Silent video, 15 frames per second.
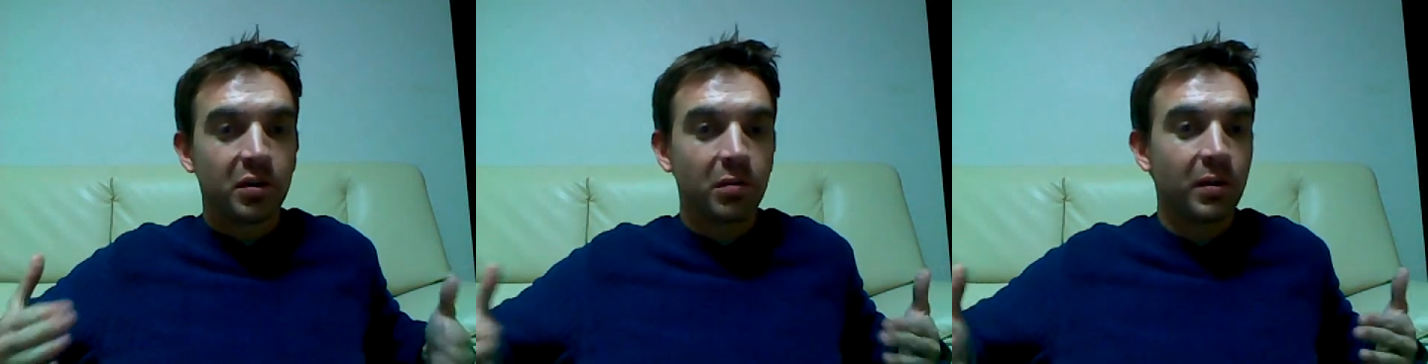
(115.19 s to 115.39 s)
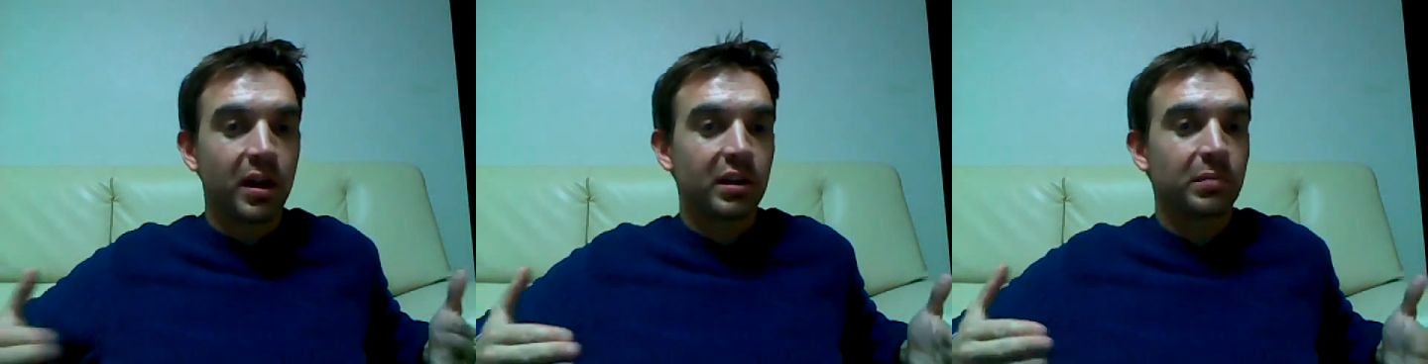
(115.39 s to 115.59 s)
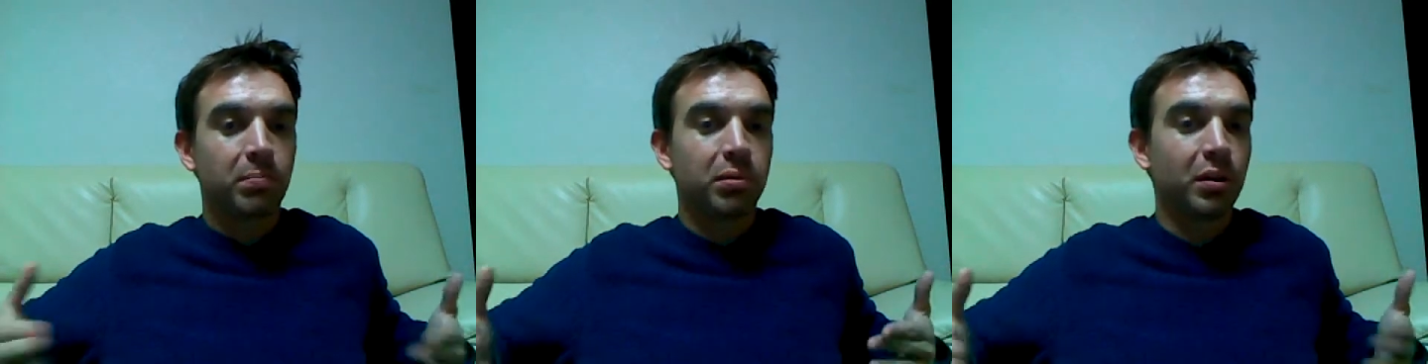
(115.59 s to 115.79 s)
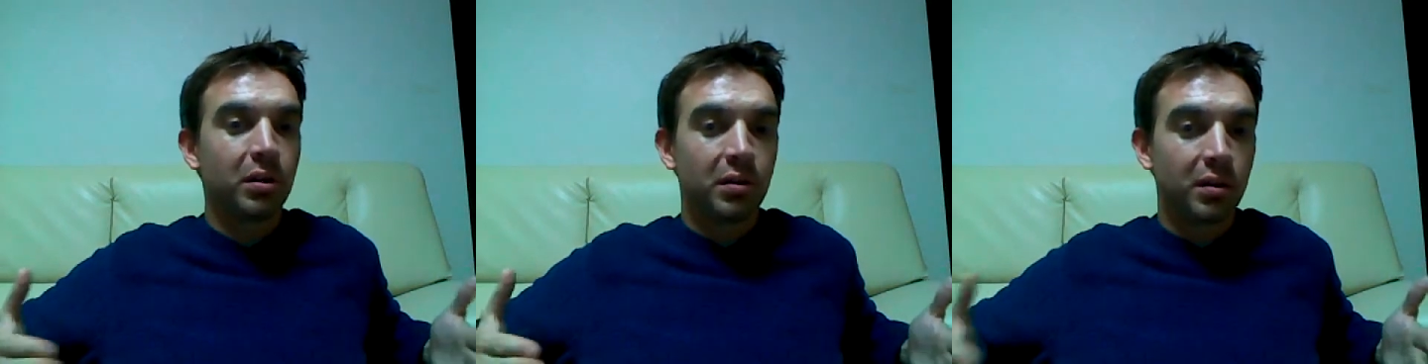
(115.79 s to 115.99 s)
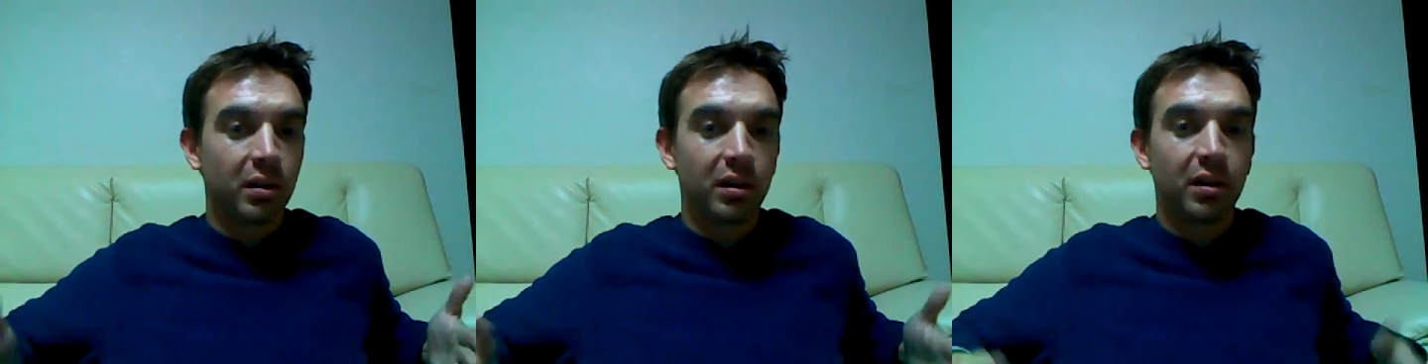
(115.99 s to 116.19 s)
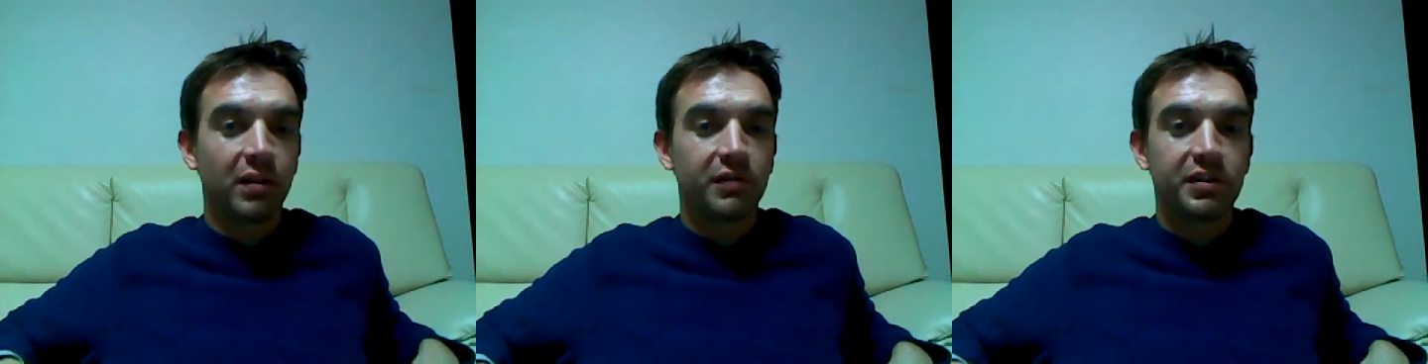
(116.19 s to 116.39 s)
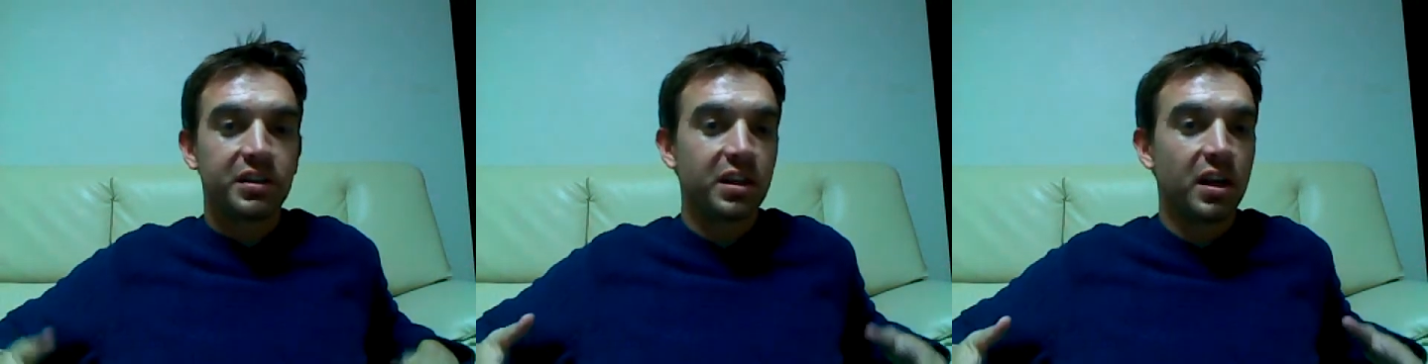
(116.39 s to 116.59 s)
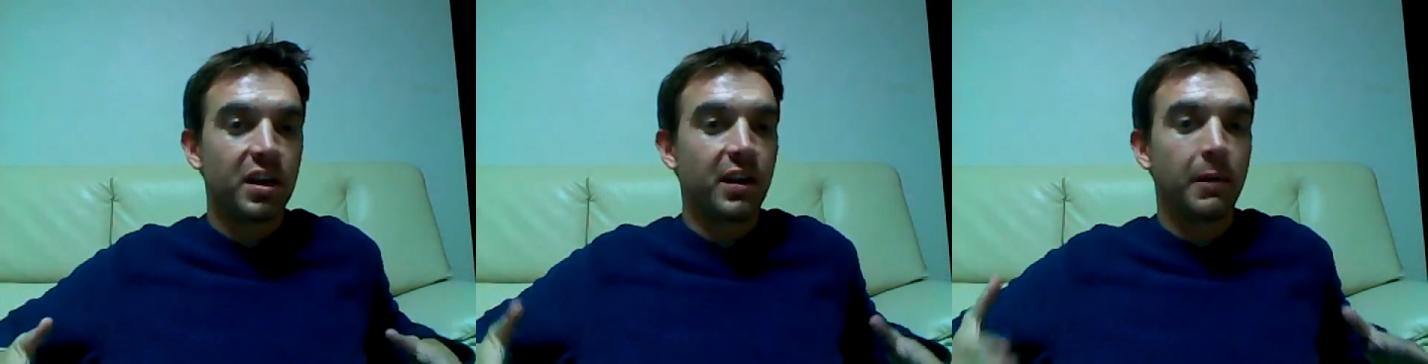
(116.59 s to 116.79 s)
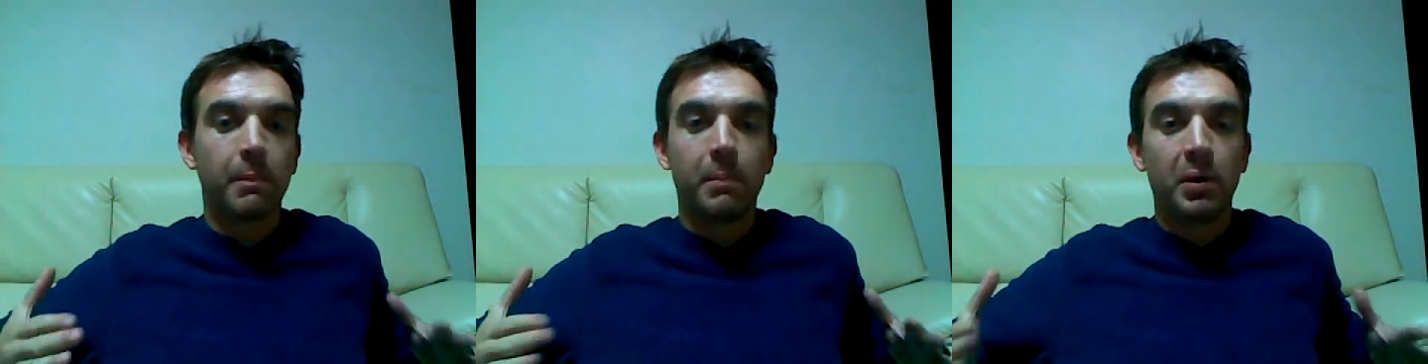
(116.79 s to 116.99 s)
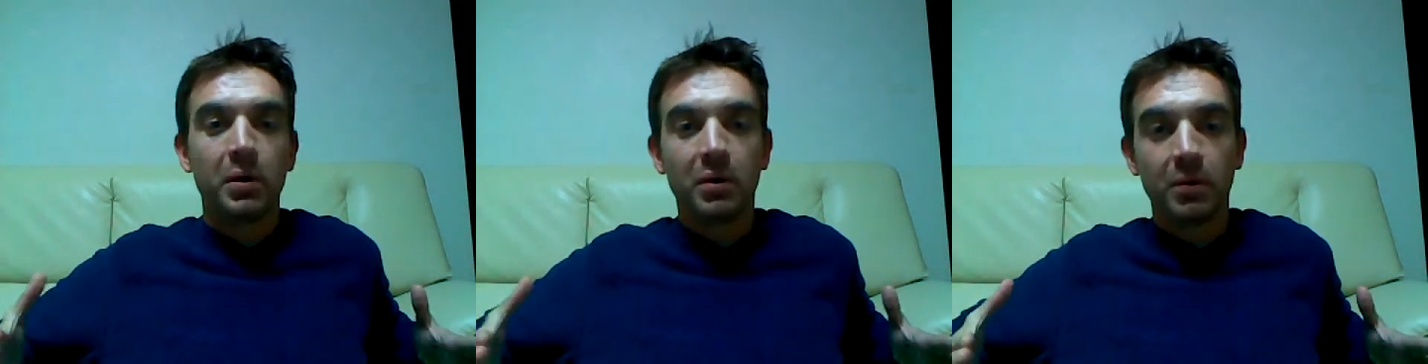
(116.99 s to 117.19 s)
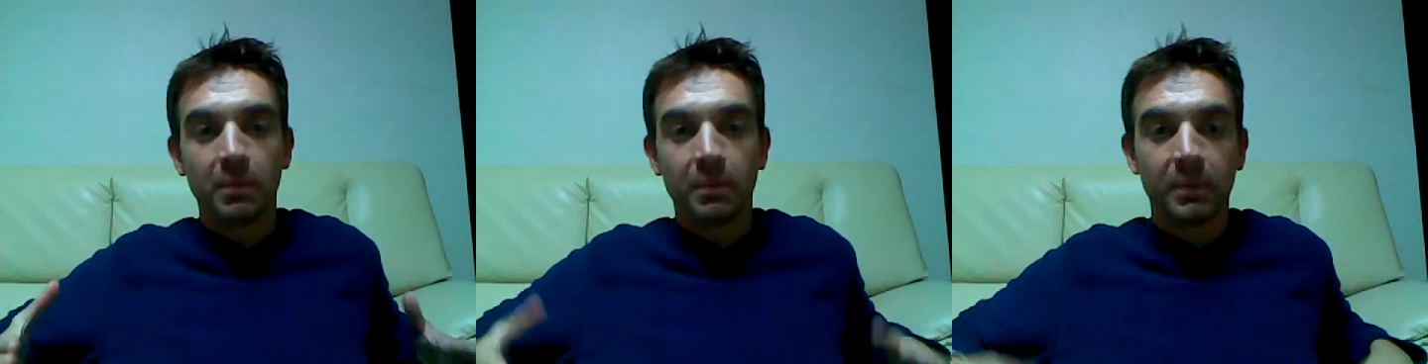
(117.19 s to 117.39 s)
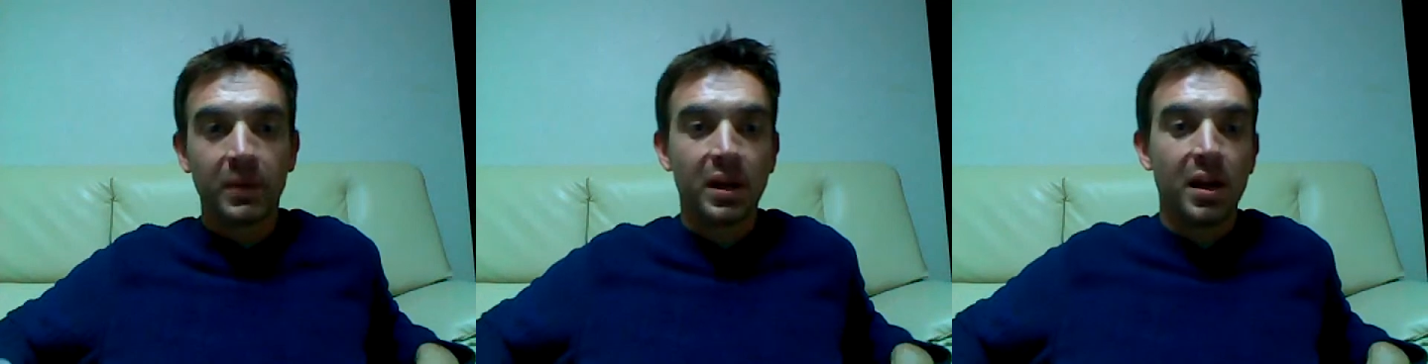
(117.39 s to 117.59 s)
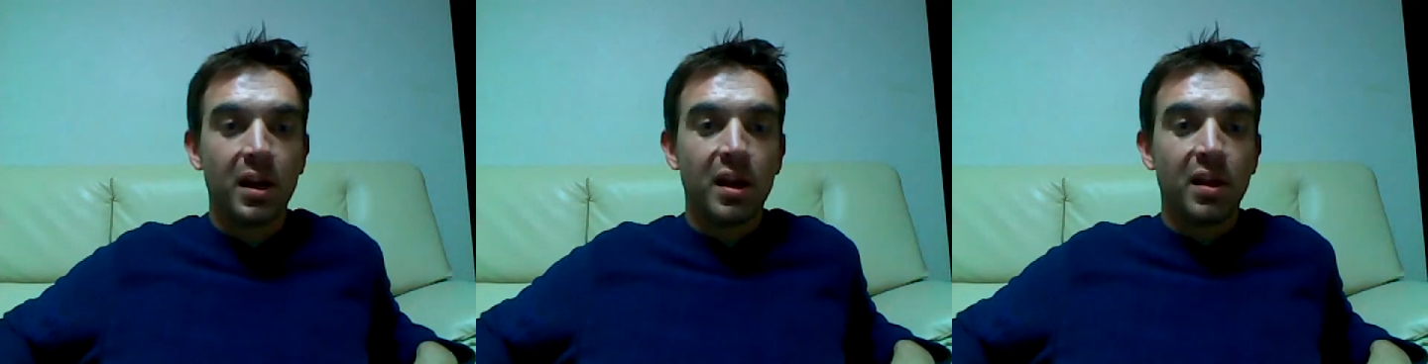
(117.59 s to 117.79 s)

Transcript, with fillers: correct plural of sonic boom,